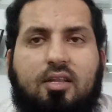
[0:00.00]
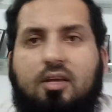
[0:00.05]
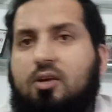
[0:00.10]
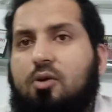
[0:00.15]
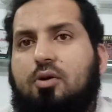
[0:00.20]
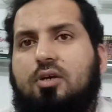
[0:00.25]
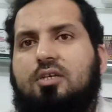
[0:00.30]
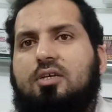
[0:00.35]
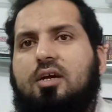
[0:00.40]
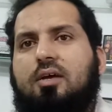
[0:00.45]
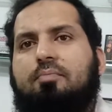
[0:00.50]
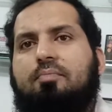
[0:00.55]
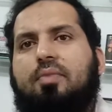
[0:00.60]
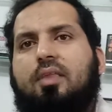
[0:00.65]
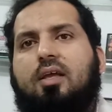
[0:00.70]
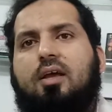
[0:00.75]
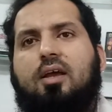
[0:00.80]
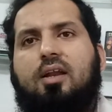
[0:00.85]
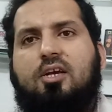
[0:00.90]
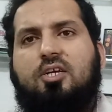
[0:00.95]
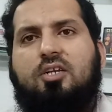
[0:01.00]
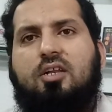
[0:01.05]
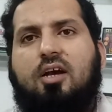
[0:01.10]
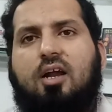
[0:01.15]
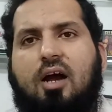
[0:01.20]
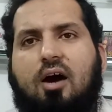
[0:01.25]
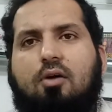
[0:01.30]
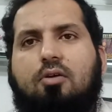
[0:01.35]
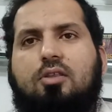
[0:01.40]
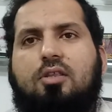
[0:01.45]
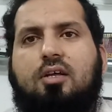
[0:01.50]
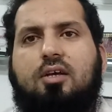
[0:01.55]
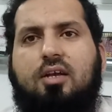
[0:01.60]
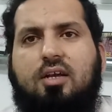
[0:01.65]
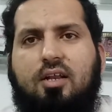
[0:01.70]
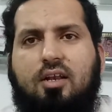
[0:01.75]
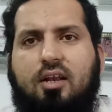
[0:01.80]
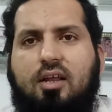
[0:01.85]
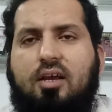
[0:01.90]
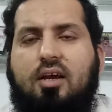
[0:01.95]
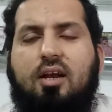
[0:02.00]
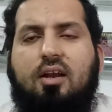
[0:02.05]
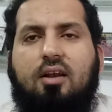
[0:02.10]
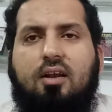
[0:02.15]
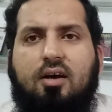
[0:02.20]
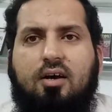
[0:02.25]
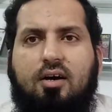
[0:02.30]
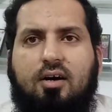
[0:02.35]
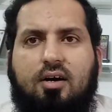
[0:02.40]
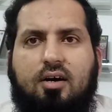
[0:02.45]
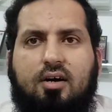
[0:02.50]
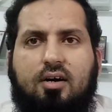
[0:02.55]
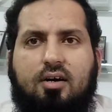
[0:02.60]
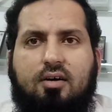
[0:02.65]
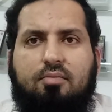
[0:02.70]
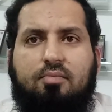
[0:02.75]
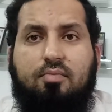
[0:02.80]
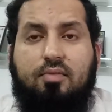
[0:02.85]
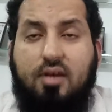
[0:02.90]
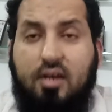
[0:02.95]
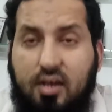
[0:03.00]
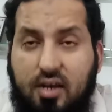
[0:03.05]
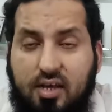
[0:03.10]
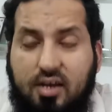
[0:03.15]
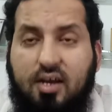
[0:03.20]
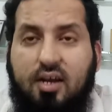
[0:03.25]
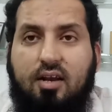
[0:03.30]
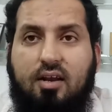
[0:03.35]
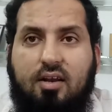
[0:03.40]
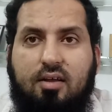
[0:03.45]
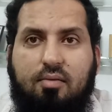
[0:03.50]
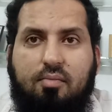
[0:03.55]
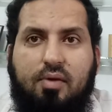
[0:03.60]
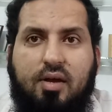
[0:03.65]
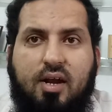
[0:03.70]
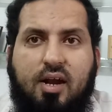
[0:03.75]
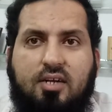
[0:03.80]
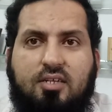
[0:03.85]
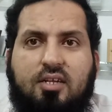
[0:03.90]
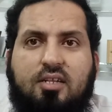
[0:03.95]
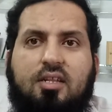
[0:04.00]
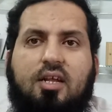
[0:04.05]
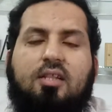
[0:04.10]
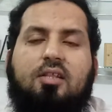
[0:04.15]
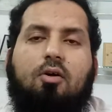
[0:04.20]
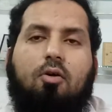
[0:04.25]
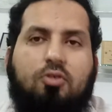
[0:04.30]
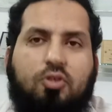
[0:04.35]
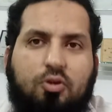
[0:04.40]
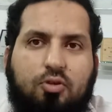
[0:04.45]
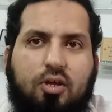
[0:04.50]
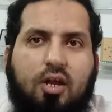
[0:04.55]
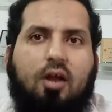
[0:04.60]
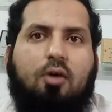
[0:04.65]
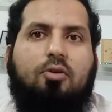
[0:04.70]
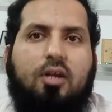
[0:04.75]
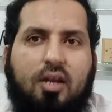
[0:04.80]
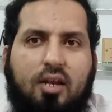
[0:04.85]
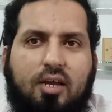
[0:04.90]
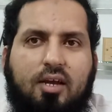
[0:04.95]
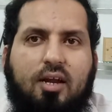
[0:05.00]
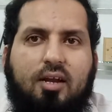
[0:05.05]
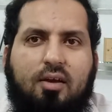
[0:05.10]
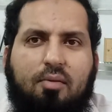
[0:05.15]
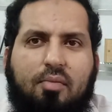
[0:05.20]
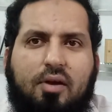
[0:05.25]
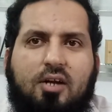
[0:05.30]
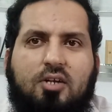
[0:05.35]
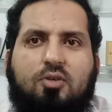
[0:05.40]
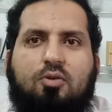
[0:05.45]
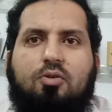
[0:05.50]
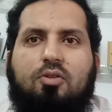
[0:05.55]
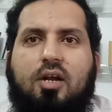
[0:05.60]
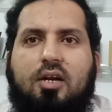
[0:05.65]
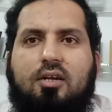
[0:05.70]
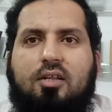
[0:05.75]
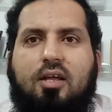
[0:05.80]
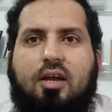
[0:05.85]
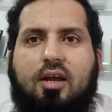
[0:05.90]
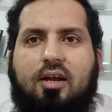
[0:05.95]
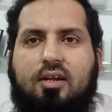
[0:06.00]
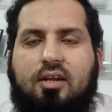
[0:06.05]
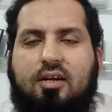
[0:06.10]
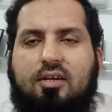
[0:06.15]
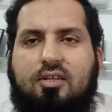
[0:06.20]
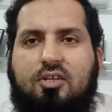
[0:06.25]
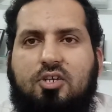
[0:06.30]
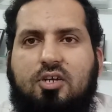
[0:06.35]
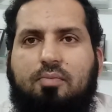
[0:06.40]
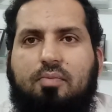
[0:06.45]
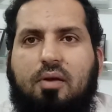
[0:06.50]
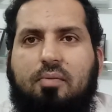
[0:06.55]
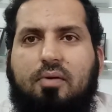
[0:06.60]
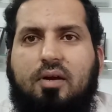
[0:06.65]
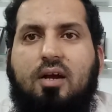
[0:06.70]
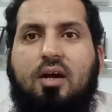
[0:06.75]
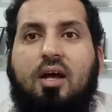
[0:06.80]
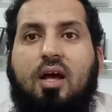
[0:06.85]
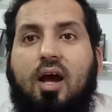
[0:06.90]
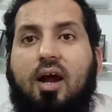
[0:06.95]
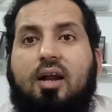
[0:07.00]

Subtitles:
the USA initially allowed the legal immigrants, and then they allowed illegal immigrants so that they can get cheap labor,